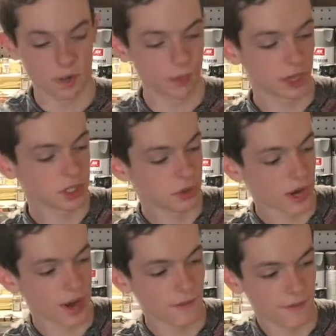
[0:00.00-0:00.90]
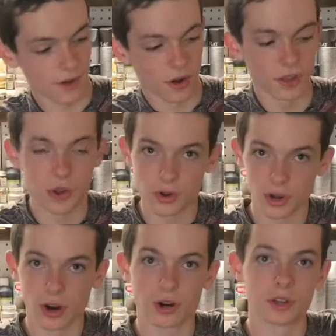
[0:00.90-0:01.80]
Plus you have all the unit
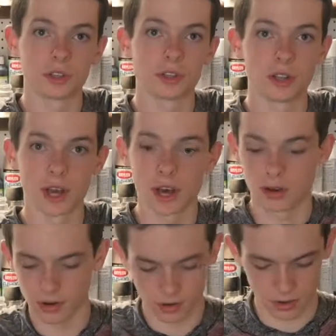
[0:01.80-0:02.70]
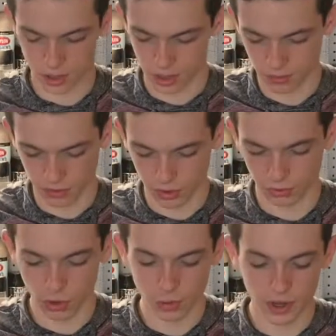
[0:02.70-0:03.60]
cards that, the
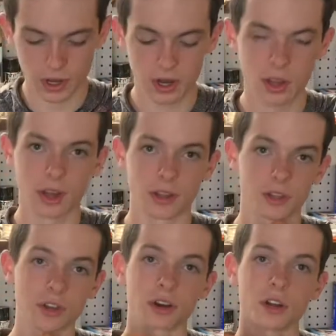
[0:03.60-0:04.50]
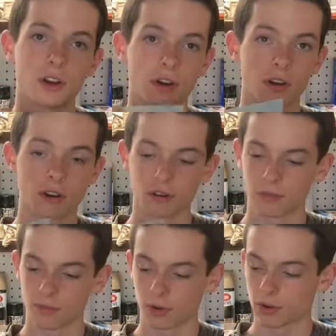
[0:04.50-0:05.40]
rule book and the start here
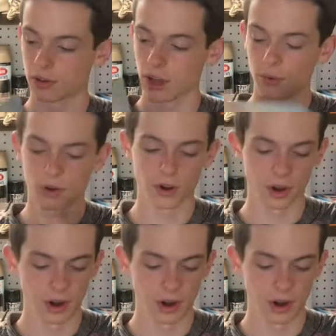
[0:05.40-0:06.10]
for late war.